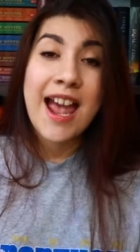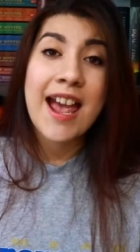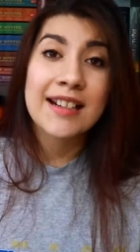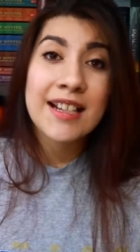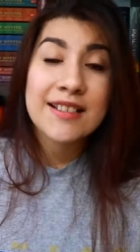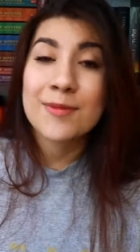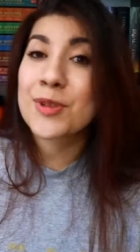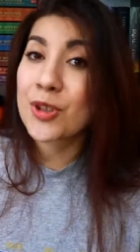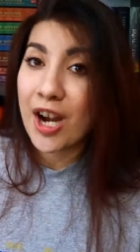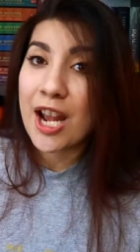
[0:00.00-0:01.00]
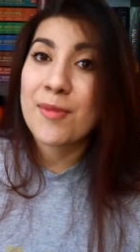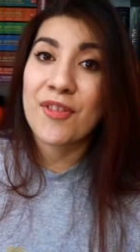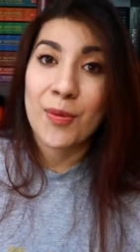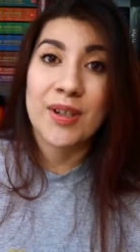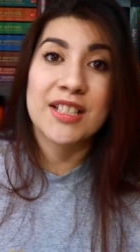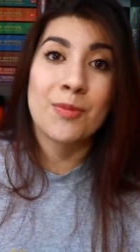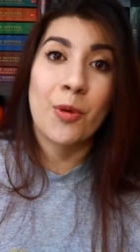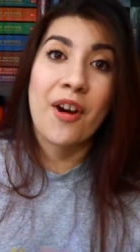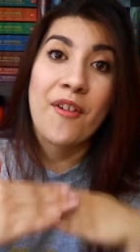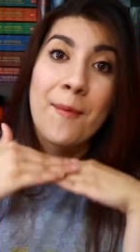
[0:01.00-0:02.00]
and subscribe if you want to see more of